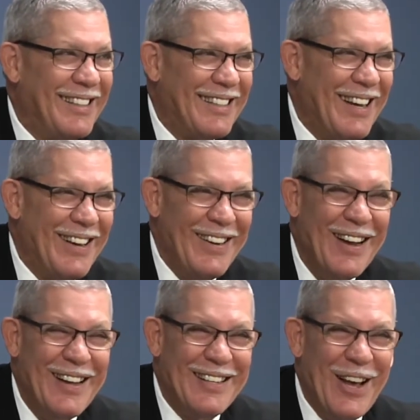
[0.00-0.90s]
so,
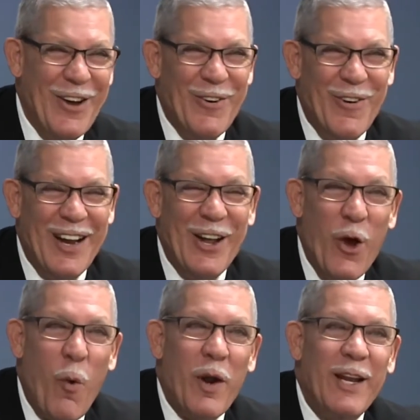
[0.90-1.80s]
so
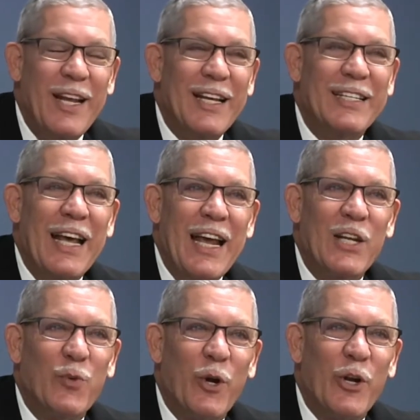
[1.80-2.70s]
what it is
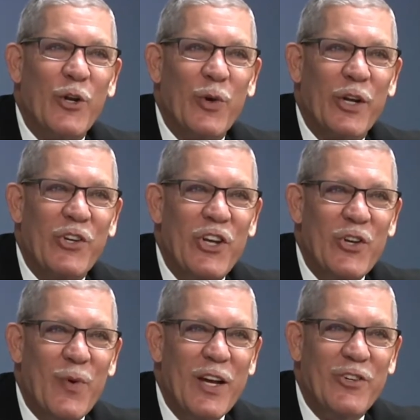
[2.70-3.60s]
is we're going to do a
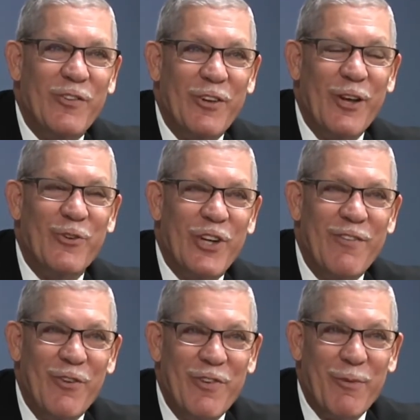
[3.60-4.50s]
continuation of the No
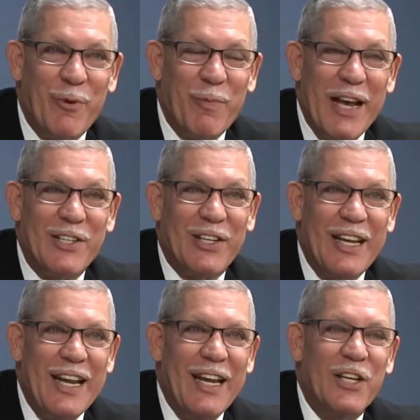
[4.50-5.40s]
Shave November.
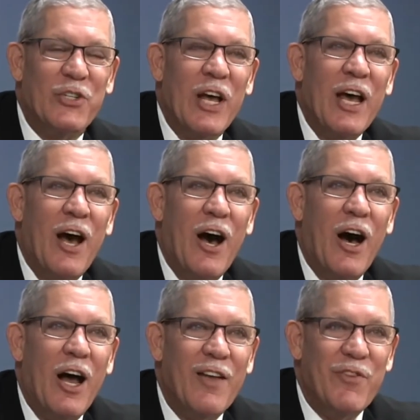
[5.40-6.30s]
Basically, is
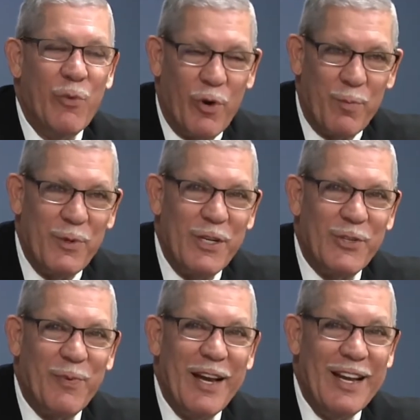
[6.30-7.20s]
uh, if you want to
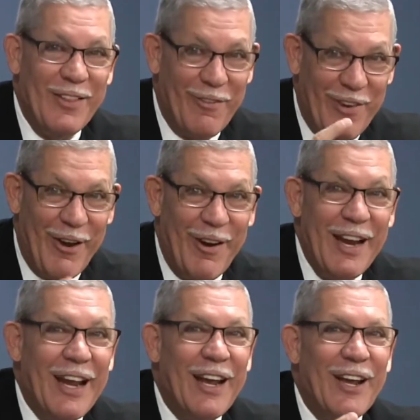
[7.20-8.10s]
participate in the
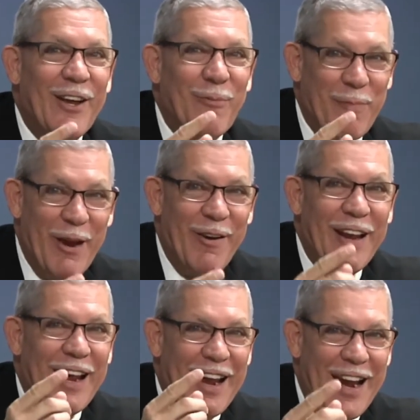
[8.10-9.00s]
very
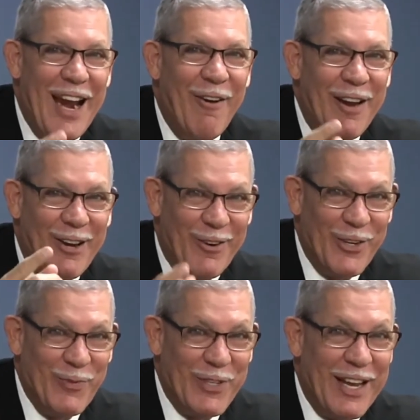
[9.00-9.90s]
merry, hairy
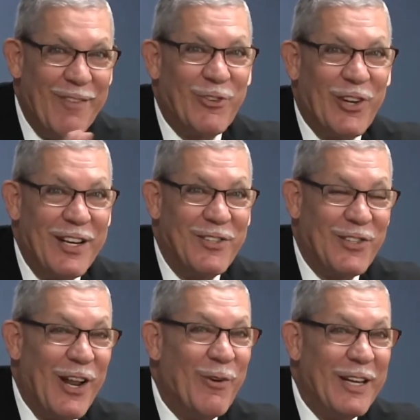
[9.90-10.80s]
Christmas, I have to say it
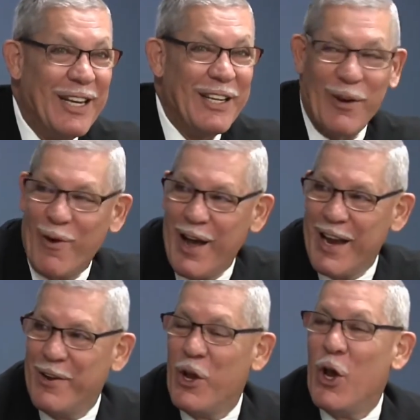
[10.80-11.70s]
slowly to get that
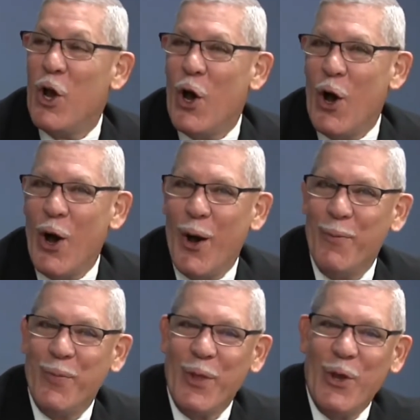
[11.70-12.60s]
right.
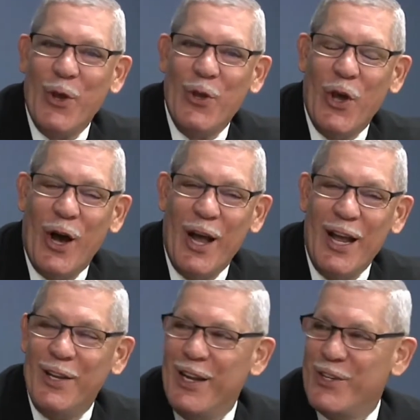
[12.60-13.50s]
Uh, uh,
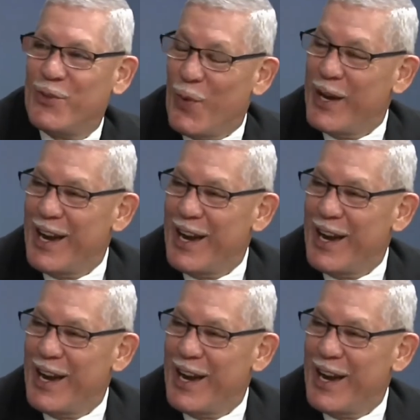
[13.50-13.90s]
it, it's twenty